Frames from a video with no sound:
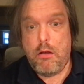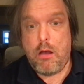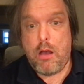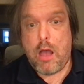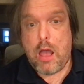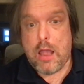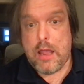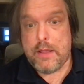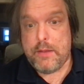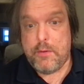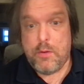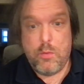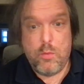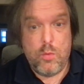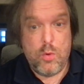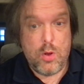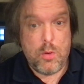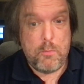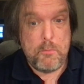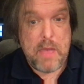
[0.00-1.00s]
I
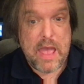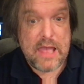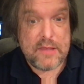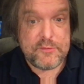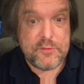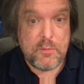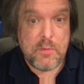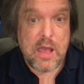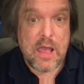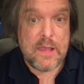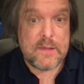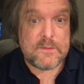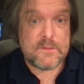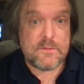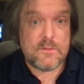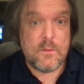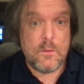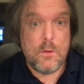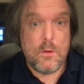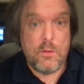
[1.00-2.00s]
maximize
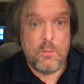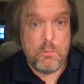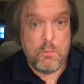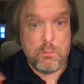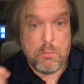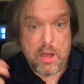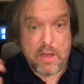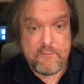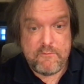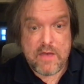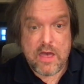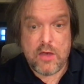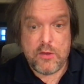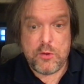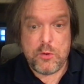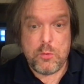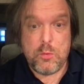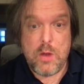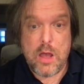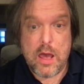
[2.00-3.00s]
my
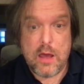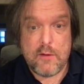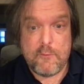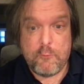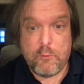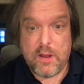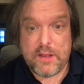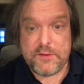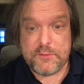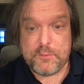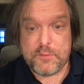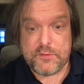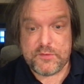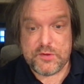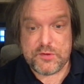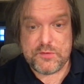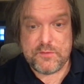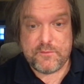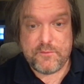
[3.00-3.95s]
value out of white's position.